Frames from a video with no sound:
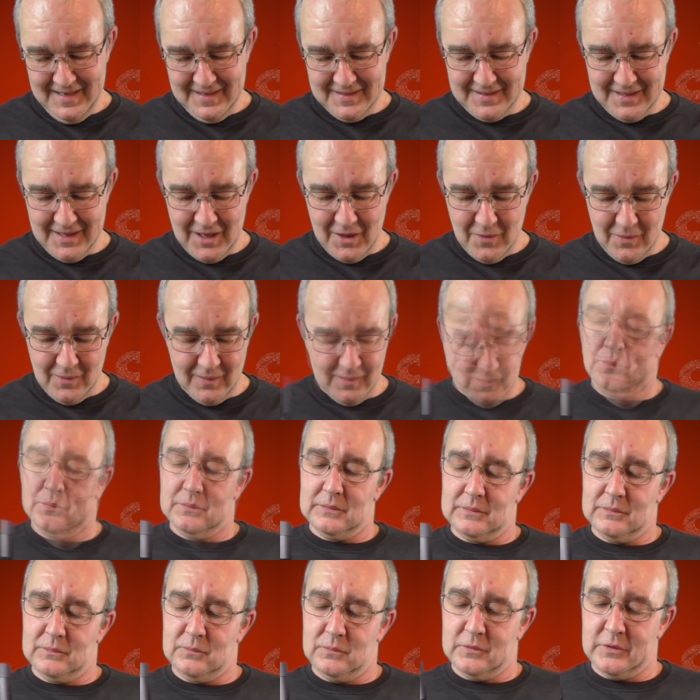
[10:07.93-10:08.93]
So
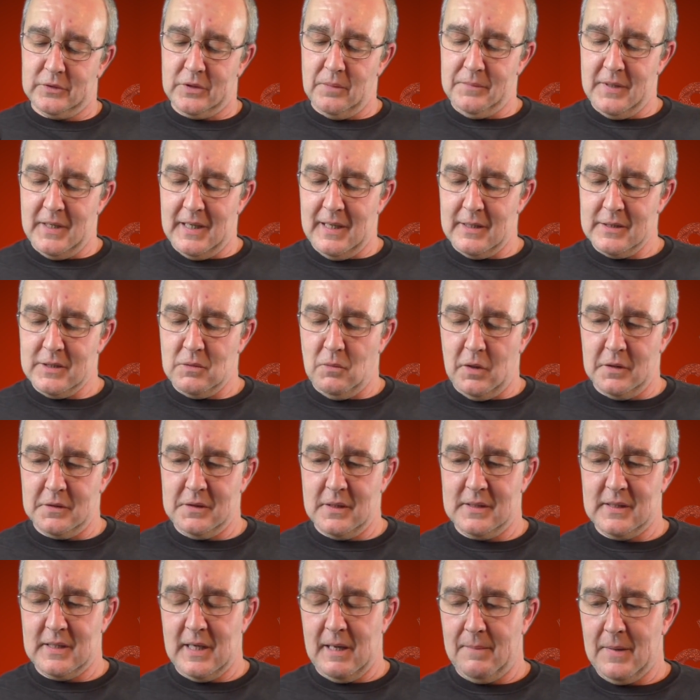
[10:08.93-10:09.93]
something else I wanted
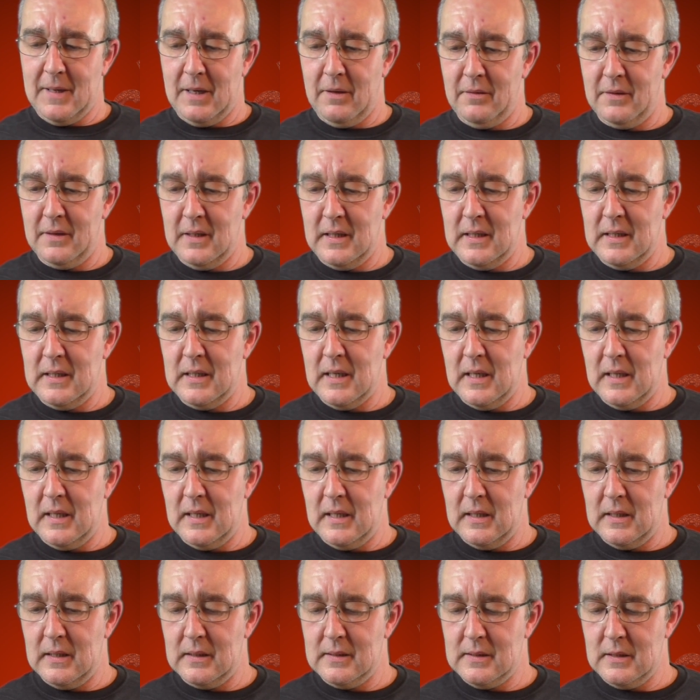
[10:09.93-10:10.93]
to say about
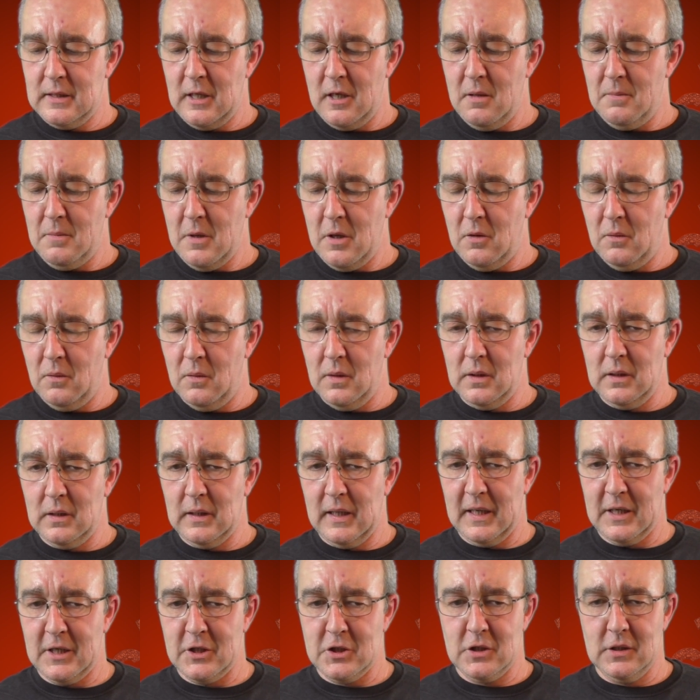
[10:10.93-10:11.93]
the slow-mo
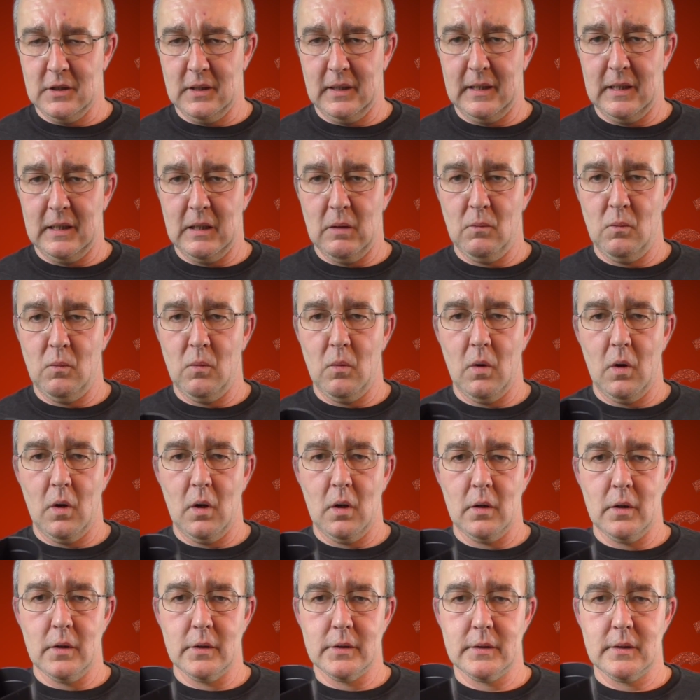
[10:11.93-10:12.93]
actually
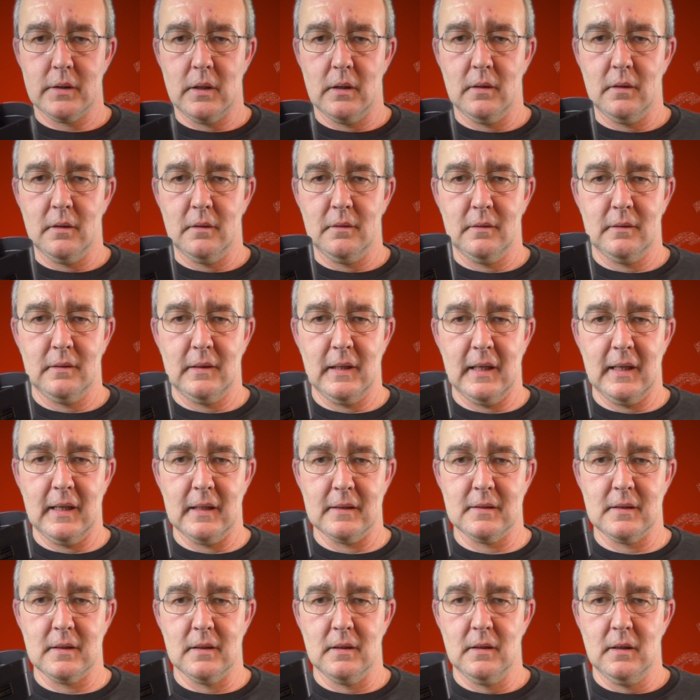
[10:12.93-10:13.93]
was
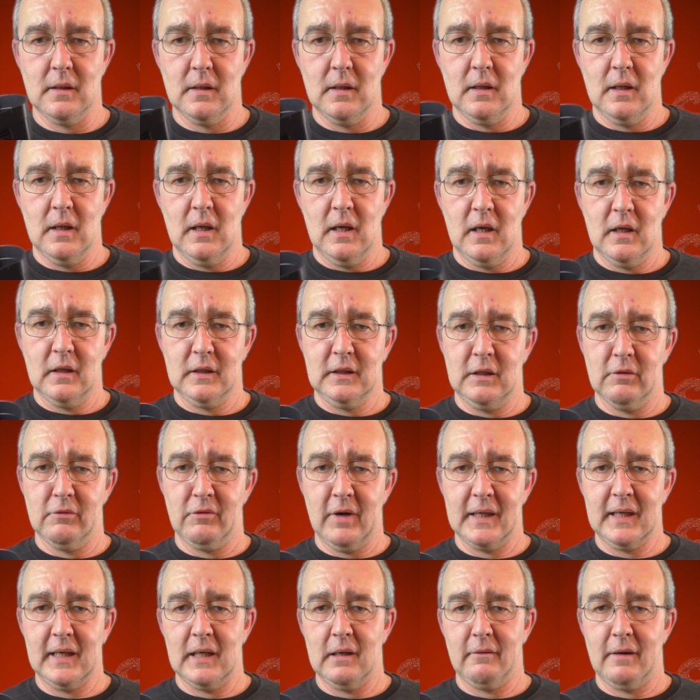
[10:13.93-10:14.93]
that your
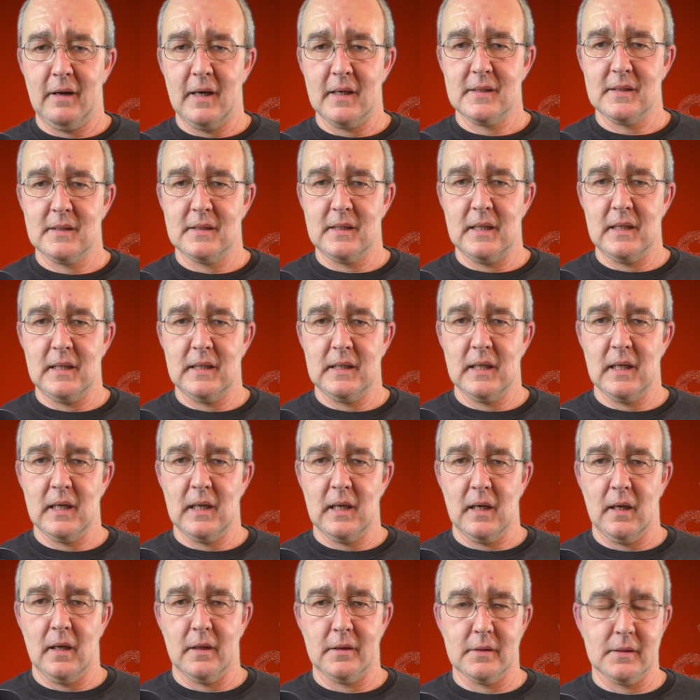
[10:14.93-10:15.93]
regular SD
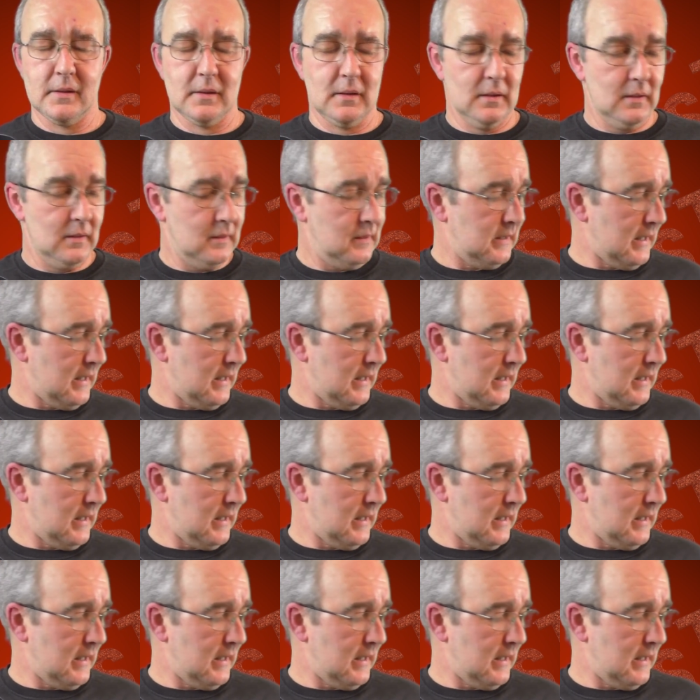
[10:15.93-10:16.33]
cards.